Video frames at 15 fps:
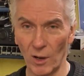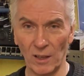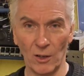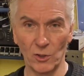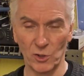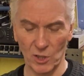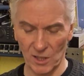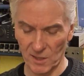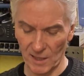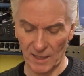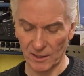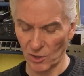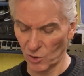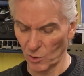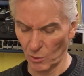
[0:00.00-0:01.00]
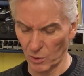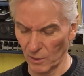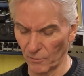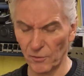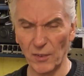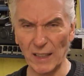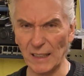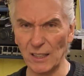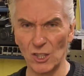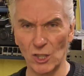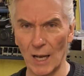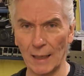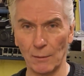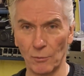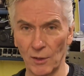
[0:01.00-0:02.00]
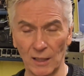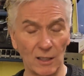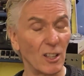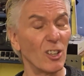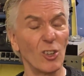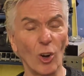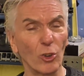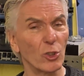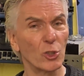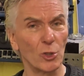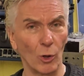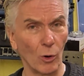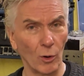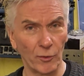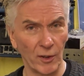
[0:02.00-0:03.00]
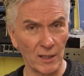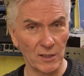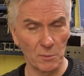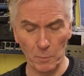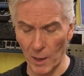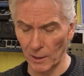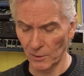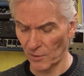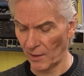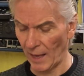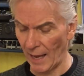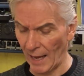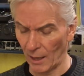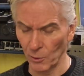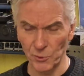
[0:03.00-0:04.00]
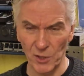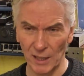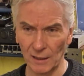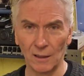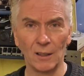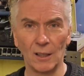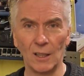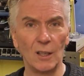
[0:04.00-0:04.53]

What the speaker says: It looks just like a sort of V-shaped thing, and you're not sure if it's part of the housing